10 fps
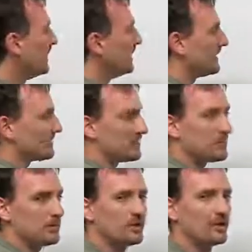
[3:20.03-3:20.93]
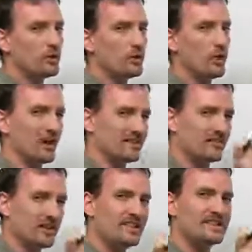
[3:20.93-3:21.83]
It's a little bit of a nuance,
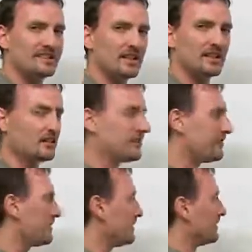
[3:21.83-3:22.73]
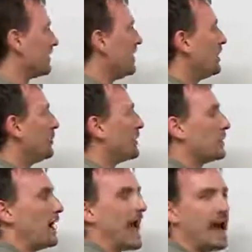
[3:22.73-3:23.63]
very subtle differences. When you
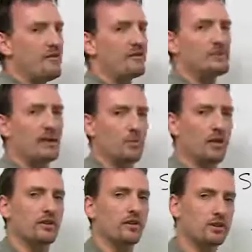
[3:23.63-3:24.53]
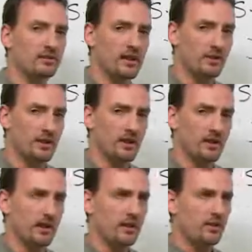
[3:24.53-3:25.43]
have someone do something,
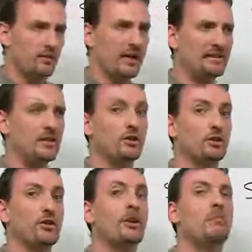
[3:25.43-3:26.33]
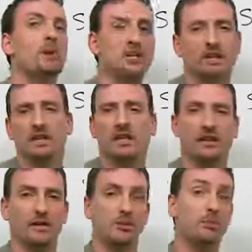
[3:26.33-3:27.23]
you're commissioning
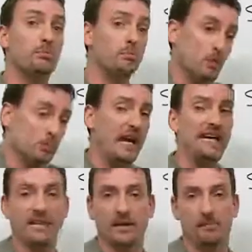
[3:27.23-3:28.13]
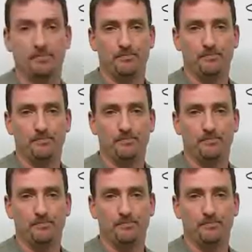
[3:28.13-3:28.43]
them, you're paying them,